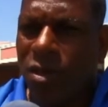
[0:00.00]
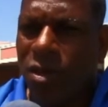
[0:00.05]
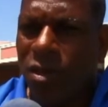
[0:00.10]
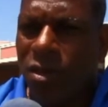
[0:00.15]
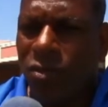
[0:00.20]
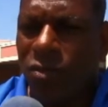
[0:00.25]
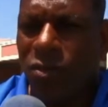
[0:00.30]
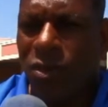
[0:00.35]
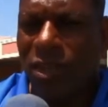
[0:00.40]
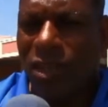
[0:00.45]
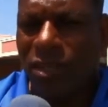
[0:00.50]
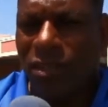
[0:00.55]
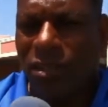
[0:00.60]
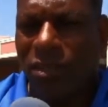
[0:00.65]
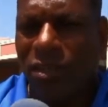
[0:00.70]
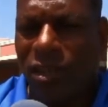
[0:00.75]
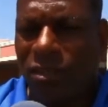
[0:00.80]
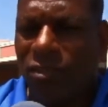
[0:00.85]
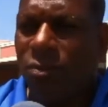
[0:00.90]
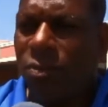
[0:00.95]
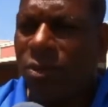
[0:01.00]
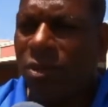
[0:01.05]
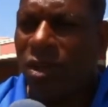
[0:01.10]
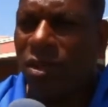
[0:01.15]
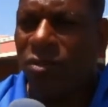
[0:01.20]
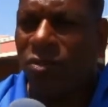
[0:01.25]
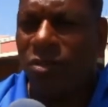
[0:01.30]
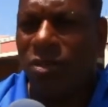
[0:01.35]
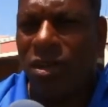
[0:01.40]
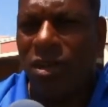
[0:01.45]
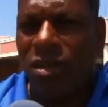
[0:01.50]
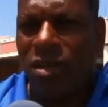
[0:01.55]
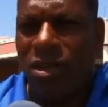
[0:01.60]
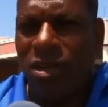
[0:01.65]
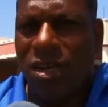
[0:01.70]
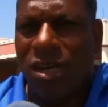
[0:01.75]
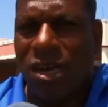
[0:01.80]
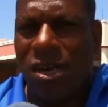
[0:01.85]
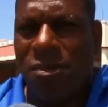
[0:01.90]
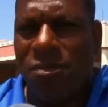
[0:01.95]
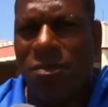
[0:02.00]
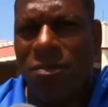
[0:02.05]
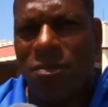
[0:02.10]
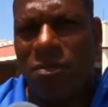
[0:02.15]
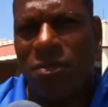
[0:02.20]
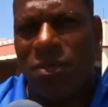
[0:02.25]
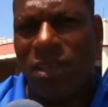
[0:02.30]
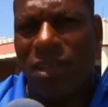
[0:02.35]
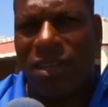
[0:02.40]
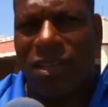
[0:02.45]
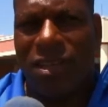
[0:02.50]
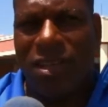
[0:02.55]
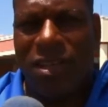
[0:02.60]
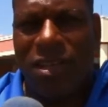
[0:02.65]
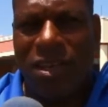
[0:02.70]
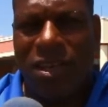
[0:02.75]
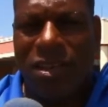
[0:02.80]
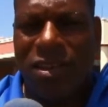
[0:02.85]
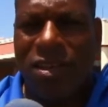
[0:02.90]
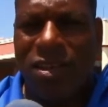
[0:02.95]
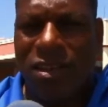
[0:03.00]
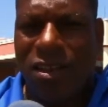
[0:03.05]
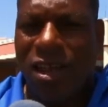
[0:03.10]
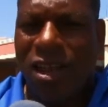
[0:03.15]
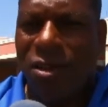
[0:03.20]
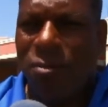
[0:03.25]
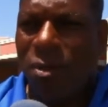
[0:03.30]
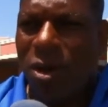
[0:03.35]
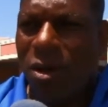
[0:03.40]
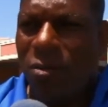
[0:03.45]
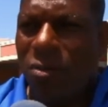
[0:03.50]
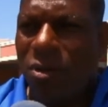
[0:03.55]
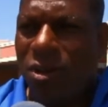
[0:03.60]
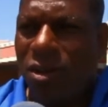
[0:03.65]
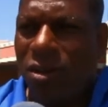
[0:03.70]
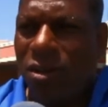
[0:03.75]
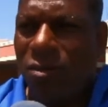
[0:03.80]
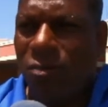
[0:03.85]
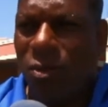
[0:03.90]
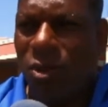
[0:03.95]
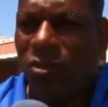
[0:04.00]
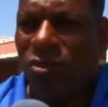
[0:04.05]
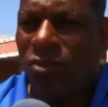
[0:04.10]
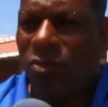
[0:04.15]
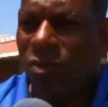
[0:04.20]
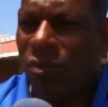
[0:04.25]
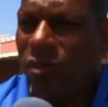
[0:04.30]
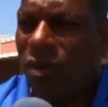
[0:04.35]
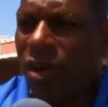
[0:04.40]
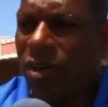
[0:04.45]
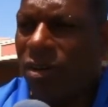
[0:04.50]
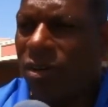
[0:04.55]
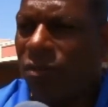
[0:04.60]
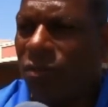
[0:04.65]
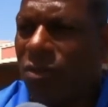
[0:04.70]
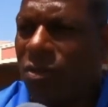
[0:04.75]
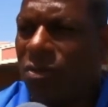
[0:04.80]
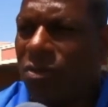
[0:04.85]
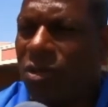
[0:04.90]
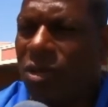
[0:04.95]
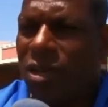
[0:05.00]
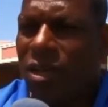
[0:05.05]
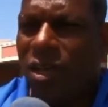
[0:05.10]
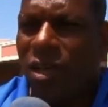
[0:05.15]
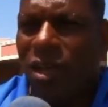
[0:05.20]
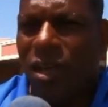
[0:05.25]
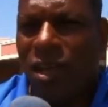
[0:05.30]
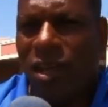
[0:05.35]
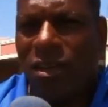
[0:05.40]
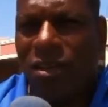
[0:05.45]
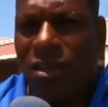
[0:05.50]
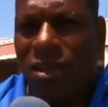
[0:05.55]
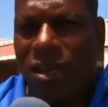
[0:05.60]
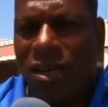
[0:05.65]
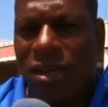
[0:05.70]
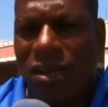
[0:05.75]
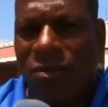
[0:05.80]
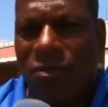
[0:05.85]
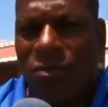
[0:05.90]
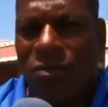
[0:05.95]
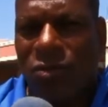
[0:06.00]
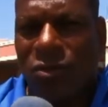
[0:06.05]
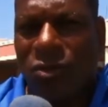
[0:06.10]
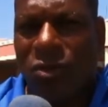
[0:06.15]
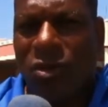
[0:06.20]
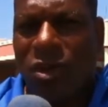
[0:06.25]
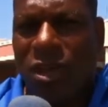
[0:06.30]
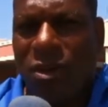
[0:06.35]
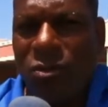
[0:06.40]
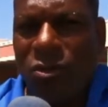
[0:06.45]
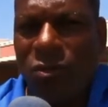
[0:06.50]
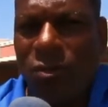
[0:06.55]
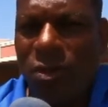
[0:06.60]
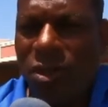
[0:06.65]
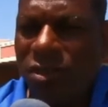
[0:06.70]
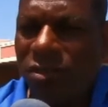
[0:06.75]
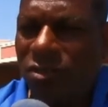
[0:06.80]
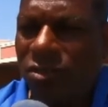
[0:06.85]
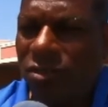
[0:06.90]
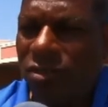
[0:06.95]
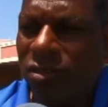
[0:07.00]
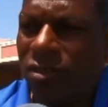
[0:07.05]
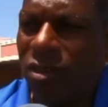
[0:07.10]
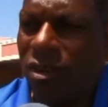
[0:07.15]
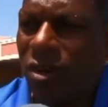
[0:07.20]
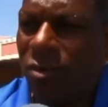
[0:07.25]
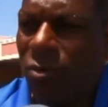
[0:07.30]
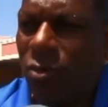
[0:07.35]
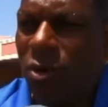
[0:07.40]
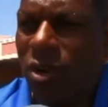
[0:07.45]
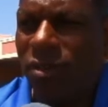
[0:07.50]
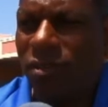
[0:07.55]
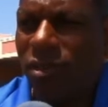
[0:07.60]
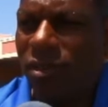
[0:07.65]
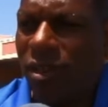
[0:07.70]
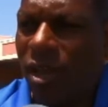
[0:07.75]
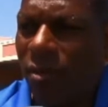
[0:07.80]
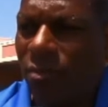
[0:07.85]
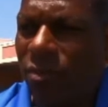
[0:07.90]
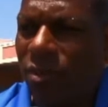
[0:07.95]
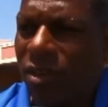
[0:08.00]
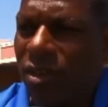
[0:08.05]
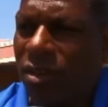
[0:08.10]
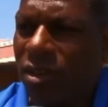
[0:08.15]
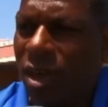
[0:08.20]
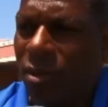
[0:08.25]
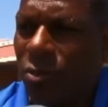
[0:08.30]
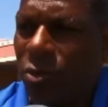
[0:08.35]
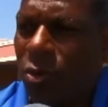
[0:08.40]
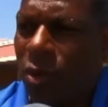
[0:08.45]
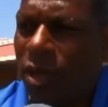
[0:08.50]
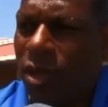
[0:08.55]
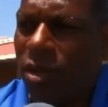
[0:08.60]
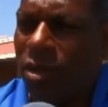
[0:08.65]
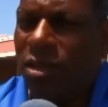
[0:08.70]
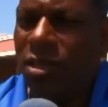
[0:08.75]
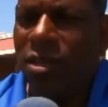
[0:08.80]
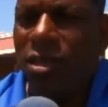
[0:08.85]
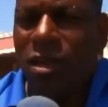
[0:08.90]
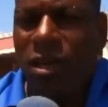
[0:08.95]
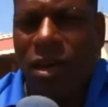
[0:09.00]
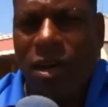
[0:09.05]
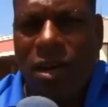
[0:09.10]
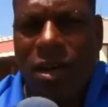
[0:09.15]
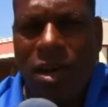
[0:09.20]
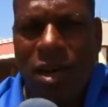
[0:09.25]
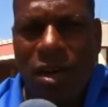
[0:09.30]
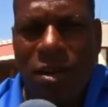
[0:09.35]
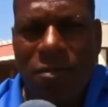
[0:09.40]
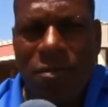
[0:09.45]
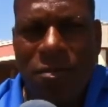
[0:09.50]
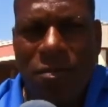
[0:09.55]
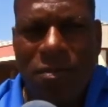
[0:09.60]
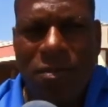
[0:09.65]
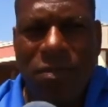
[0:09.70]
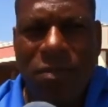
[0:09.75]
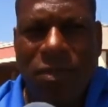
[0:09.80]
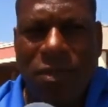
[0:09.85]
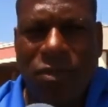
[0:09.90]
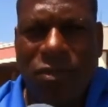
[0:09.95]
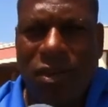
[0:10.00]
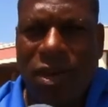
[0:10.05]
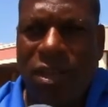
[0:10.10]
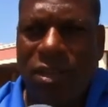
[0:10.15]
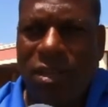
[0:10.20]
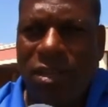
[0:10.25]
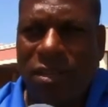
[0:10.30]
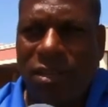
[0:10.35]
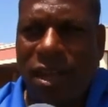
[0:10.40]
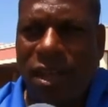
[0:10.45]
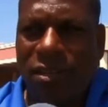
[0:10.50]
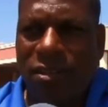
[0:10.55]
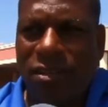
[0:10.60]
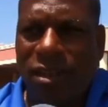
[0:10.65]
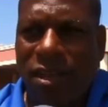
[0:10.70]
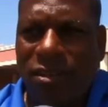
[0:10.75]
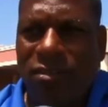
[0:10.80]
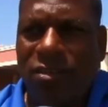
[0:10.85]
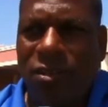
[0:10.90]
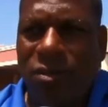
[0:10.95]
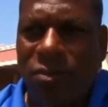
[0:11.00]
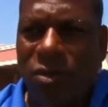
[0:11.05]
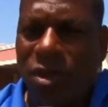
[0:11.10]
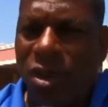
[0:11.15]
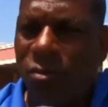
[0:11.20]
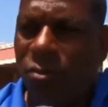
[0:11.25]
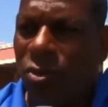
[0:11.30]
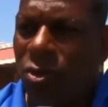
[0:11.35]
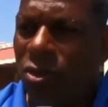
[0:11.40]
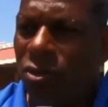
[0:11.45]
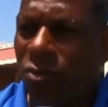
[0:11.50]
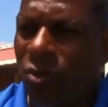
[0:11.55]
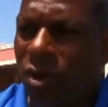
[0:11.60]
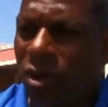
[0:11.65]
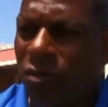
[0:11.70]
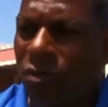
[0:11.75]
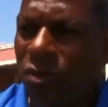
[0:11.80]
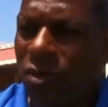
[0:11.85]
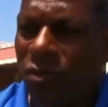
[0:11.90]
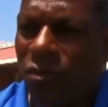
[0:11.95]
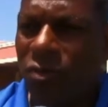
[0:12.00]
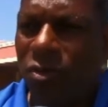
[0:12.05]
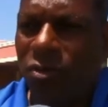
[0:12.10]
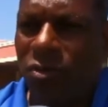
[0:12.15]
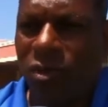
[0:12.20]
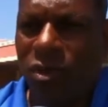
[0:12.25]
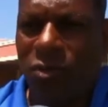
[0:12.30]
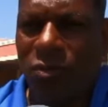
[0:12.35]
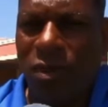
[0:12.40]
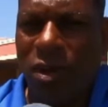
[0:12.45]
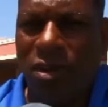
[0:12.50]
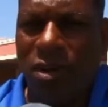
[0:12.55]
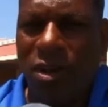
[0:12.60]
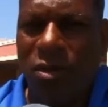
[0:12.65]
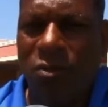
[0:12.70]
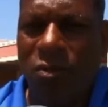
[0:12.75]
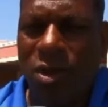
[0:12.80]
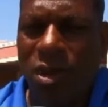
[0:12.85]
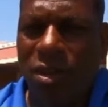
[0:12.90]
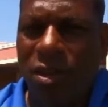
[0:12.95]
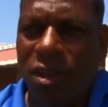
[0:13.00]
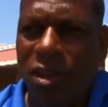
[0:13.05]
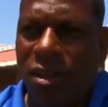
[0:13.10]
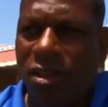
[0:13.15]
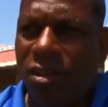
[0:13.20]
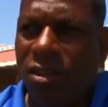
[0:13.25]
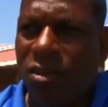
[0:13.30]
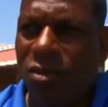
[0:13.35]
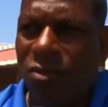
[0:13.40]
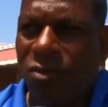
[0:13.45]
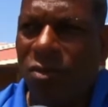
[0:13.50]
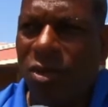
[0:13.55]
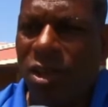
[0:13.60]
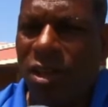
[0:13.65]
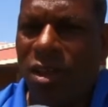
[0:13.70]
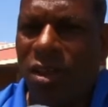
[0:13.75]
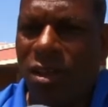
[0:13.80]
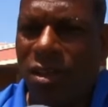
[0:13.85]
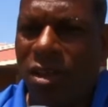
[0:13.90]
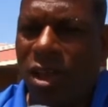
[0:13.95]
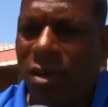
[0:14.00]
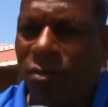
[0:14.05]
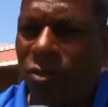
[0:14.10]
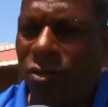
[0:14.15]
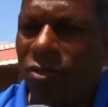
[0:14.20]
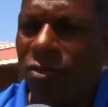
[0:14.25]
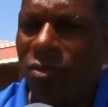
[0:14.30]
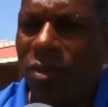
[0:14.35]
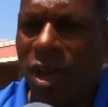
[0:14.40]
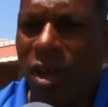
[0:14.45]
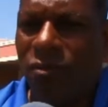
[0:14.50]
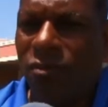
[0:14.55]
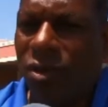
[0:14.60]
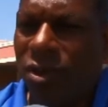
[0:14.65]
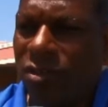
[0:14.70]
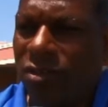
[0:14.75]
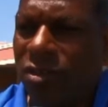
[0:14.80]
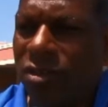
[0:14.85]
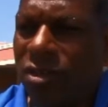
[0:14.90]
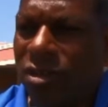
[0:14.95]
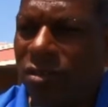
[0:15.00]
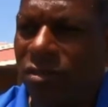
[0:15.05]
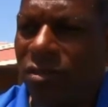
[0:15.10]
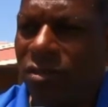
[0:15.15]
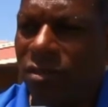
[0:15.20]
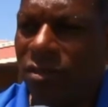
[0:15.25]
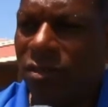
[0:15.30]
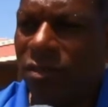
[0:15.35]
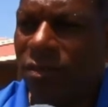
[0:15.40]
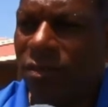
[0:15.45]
Sure, lots of potential there. In Alabama, the pitches were very difficult, and so it was pleasing to see our boys adapt quickly. So I think that's something that bodes well for the future as well, that we can adapt to adverse conditions.